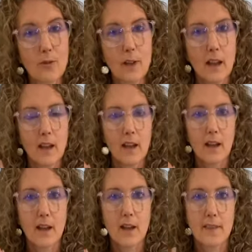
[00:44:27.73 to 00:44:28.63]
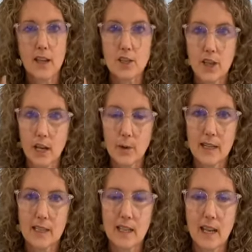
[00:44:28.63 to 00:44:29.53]
of that
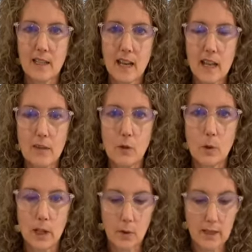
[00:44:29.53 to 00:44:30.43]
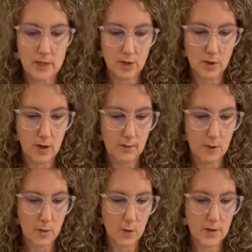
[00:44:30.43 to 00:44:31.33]
shadowing technique, if you want to go into a
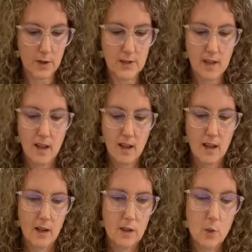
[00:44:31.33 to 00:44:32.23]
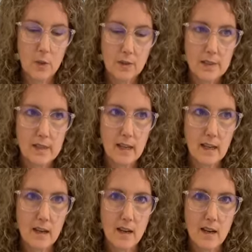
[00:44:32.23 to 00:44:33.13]
few more of those, you will
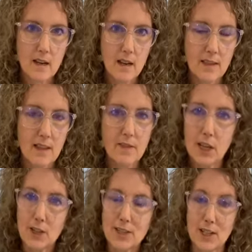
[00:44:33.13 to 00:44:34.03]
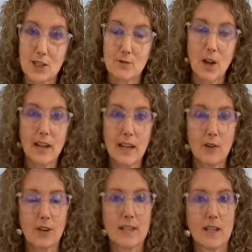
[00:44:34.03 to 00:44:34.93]
see in the video section right
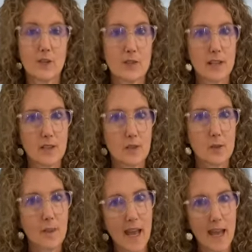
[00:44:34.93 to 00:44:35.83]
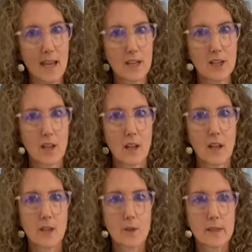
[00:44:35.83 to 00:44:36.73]
here on Essential Stencil's page,
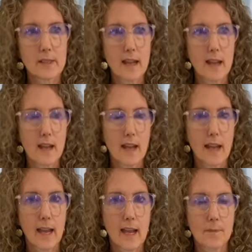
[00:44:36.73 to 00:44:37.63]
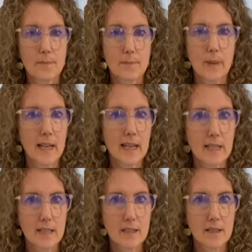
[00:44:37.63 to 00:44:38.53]
you'll see a
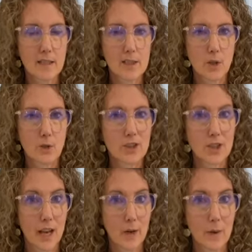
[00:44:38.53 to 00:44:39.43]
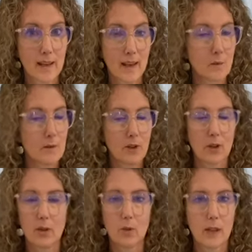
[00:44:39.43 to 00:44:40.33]
playlist that's called Shadowing, and we've
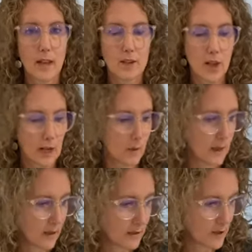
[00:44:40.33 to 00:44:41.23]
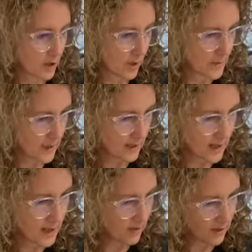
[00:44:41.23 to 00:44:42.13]
got all our shadowing type
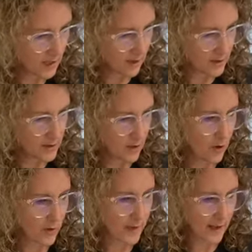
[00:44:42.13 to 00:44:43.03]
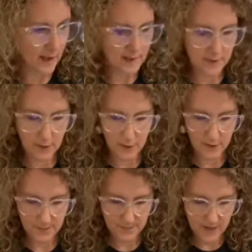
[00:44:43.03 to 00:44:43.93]
technique videos on there. So
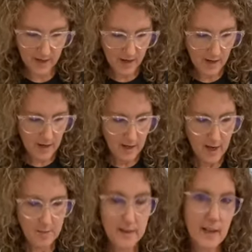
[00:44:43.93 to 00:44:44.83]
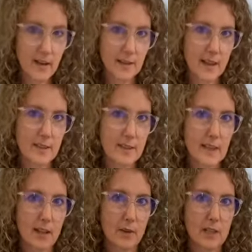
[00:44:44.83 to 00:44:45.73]
now, the other
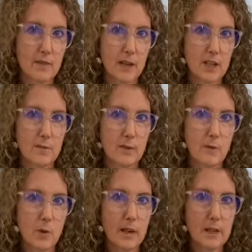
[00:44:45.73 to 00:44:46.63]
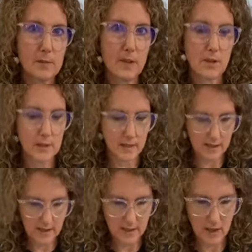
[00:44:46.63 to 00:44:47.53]
thing I did mention before is, because
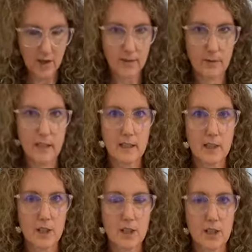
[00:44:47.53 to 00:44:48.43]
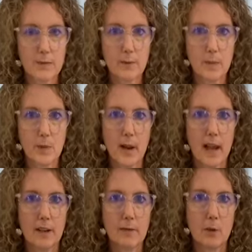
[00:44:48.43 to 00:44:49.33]
this is the kind of lid that you can just flip
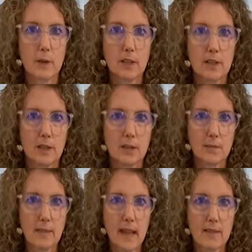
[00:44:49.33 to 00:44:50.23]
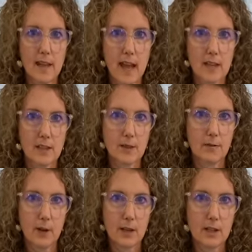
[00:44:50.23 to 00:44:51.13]
around, if you wanted to make that the
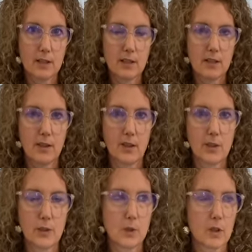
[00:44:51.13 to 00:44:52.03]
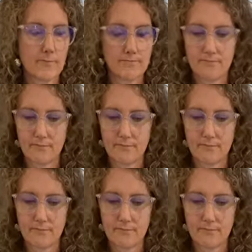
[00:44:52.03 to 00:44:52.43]
front on your